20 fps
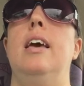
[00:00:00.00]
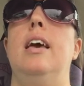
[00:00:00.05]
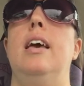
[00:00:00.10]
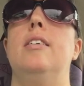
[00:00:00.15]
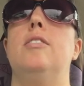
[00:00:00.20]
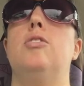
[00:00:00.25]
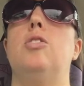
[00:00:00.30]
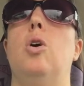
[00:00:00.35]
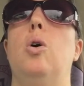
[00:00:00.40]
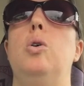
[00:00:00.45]

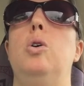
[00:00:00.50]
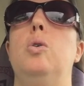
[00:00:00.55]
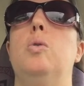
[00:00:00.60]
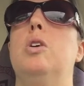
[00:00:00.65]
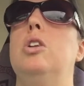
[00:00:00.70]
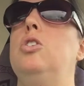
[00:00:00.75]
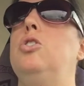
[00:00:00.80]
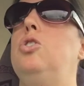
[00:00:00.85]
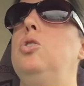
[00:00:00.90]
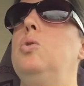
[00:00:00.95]
So you
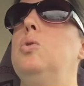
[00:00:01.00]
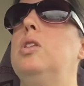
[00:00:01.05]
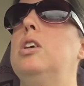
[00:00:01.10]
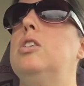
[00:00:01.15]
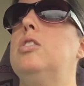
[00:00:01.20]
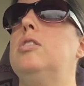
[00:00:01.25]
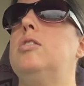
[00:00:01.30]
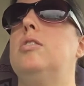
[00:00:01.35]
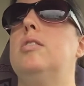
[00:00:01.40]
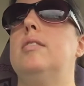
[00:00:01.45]
can do
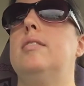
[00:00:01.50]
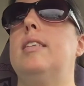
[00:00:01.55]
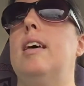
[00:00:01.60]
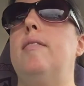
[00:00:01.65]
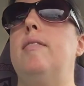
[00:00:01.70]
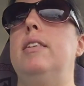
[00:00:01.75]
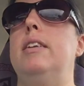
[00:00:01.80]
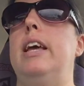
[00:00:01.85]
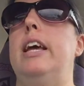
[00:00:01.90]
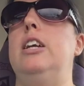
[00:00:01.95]
this
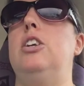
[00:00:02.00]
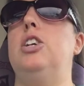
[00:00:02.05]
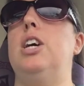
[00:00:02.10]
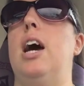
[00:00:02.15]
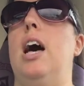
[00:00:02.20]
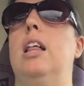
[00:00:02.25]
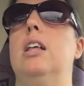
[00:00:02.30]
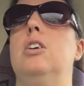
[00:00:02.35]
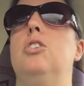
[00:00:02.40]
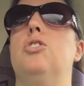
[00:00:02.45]
7-day
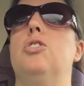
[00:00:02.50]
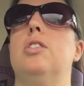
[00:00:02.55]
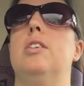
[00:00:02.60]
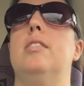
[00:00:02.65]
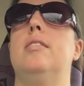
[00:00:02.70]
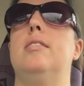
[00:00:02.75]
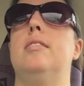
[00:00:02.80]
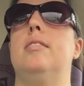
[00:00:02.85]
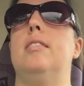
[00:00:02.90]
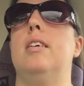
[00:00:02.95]
challenge or
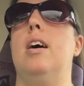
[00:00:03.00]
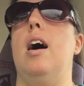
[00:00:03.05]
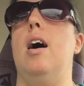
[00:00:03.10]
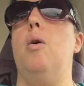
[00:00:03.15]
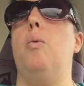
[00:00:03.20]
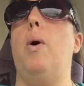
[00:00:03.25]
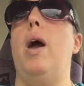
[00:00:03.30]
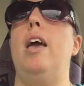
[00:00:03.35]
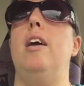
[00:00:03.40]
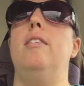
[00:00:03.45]
this
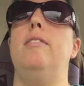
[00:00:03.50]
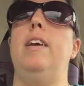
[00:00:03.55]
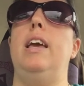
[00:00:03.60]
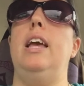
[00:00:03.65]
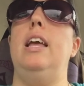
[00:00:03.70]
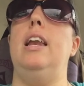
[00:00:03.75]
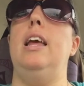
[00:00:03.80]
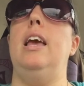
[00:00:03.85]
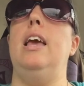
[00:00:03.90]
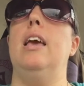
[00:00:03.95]
way of
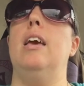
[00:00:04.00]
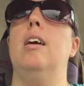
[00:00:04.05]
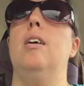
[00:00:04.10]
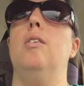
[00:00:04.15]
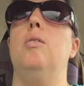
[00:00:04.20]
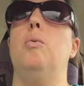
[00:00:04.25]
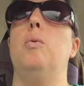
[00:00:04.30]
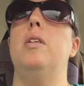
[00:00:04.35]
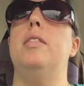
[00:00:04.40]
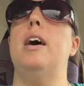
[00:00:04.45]
eating
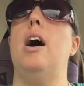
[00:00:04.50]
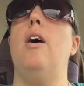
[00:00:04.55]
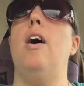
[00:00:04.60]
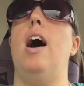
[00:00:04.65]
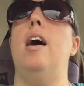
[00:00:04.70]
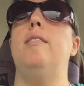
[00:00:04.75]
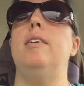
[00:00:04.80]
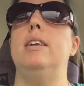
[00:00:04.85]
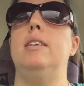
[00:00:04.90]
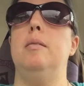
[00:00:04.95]
without
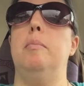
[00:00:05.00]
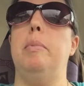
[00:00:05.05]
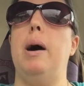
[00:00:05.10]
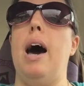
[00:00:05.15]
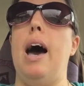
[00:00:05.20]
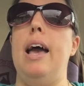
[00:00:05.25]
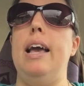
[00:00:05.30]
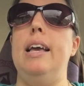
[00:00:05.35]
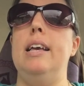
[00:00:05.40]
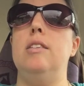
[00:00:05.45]
having to
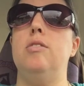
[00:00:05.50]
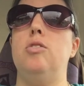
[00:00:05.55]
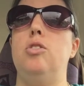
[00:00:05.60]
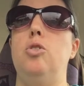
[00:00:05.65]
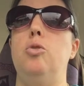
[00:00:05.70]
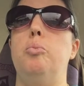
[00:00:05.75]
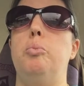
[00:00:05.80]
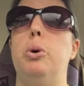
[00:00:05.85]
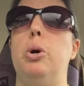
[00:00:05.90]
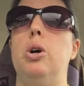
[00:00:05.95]
buy his
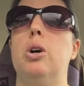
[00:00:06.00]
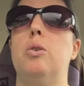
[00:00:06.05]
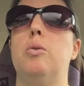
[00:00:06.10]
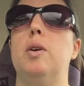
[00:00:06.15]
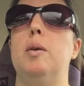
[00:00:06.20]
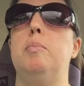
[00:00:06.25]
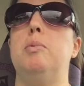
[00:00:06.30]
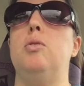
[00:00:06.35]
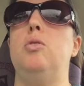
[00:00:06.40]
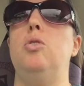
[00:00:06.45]
new book,
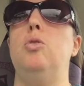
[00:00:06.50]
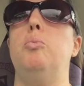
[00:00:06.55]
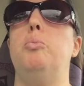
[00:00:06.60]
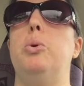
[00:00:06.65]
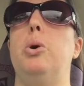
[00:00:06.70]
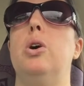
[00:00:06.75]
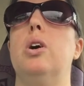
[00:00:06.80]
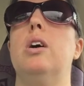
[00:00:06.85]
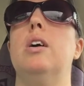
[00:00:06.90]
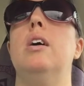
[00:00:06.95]
Rip's new
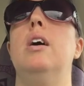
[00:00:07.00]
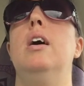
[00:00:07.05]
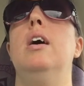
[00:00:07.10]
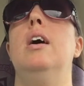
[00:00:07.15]
book.